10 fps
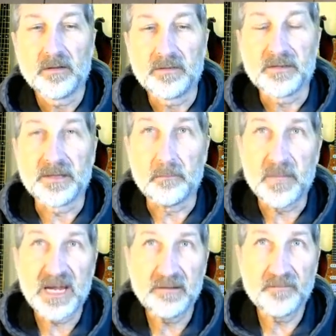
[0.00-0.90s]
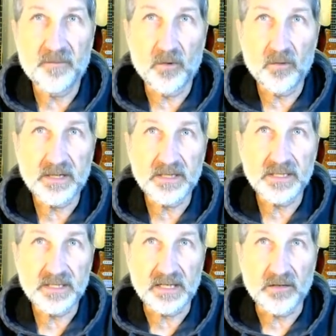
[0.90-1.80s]
The main
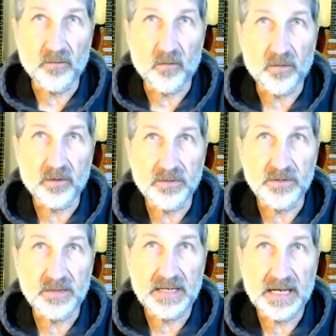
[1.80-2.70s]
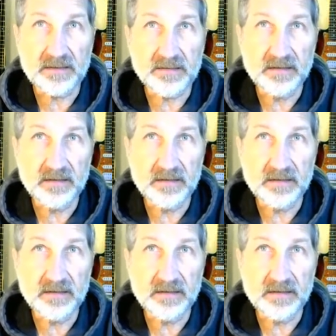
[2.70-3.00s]
focus in order to get